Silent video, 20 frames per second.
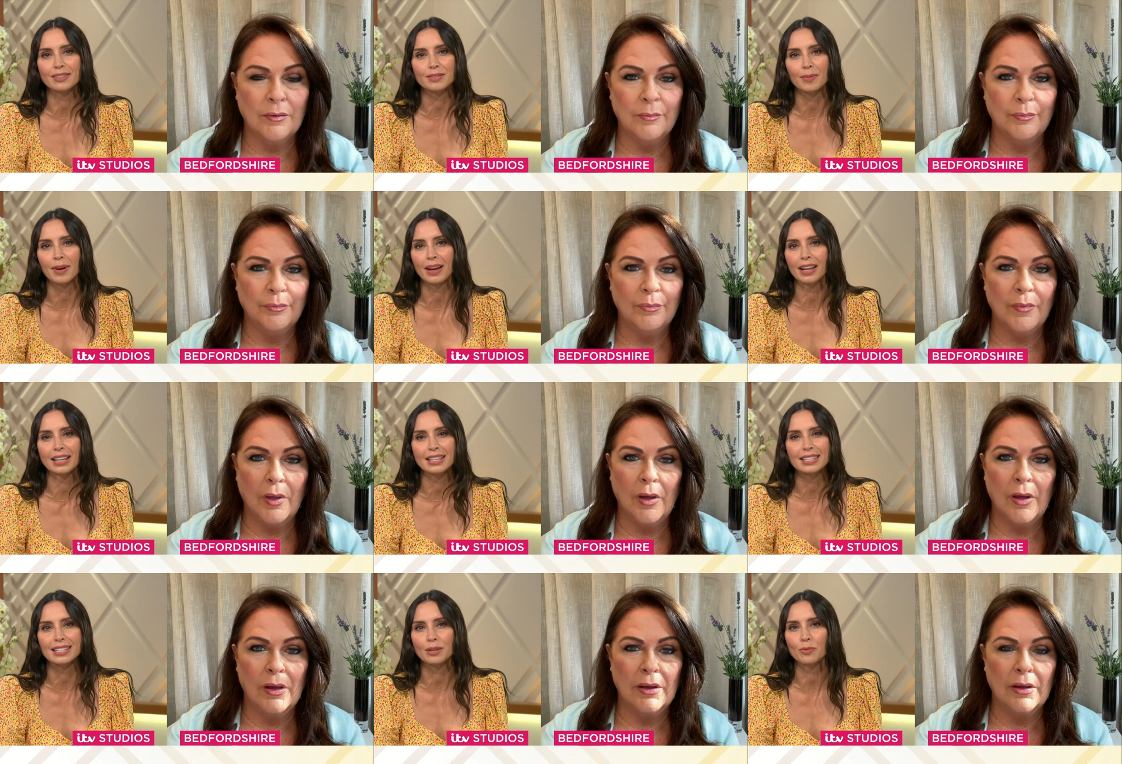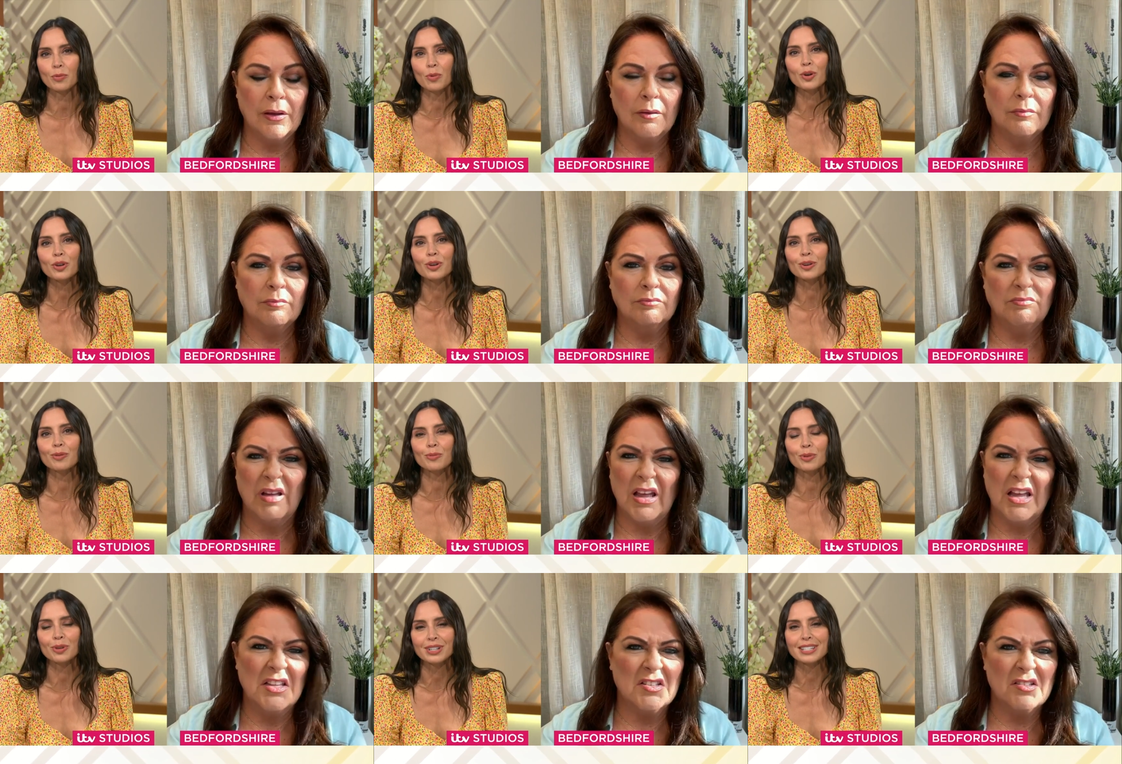Speaker 1: well, isn't he? What
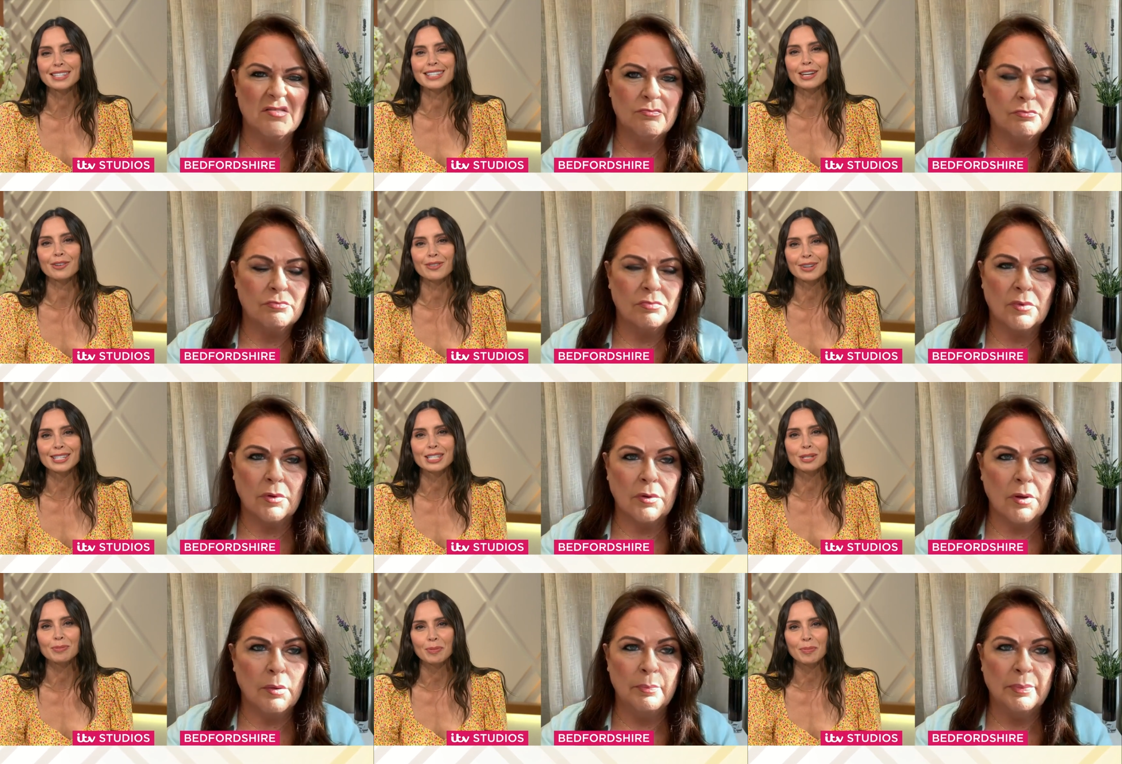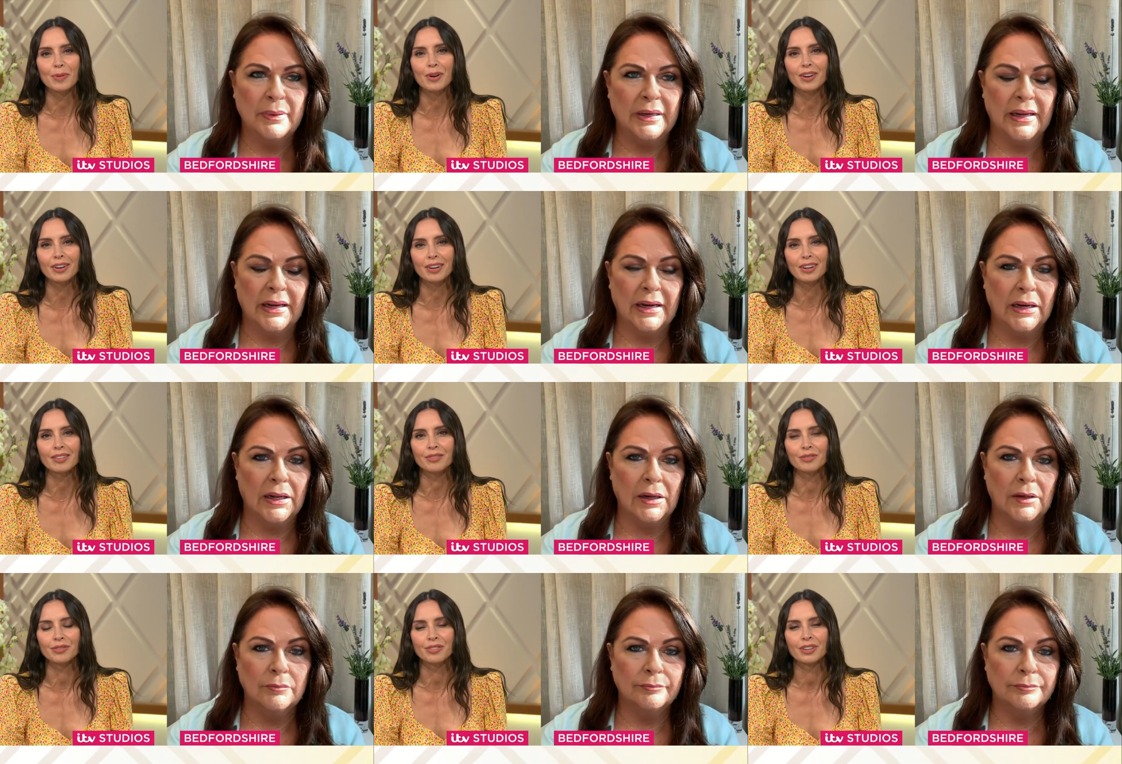a series to be part
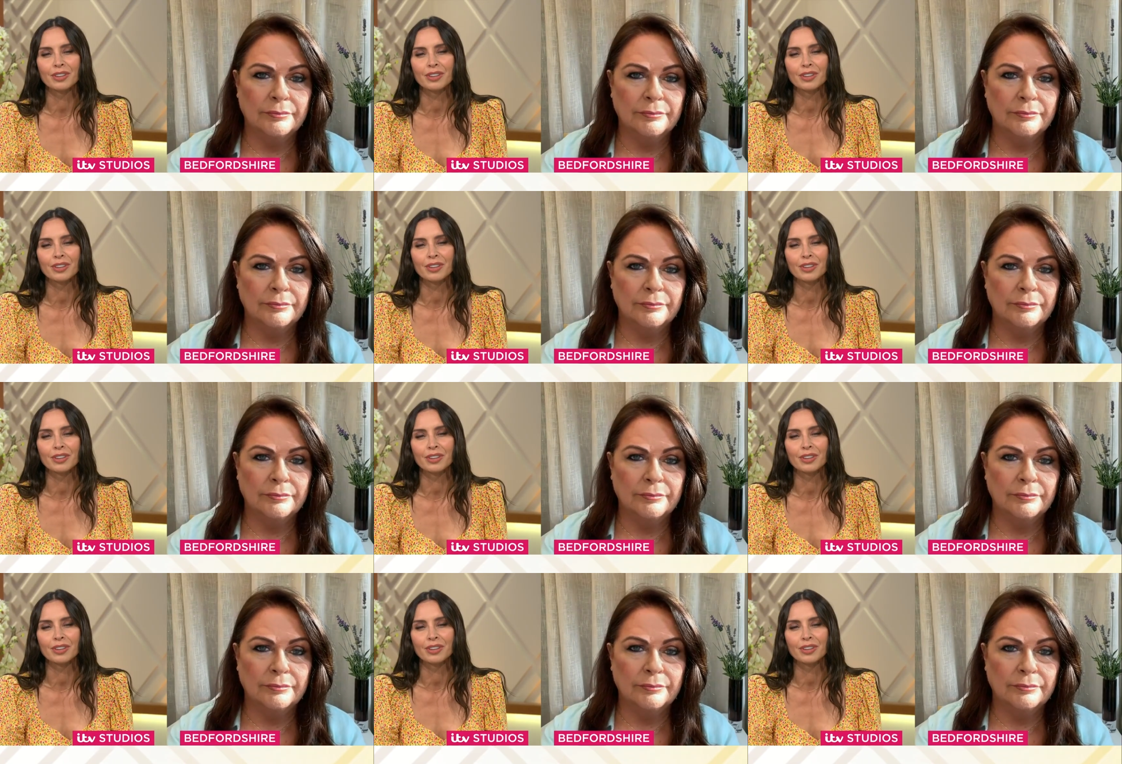of.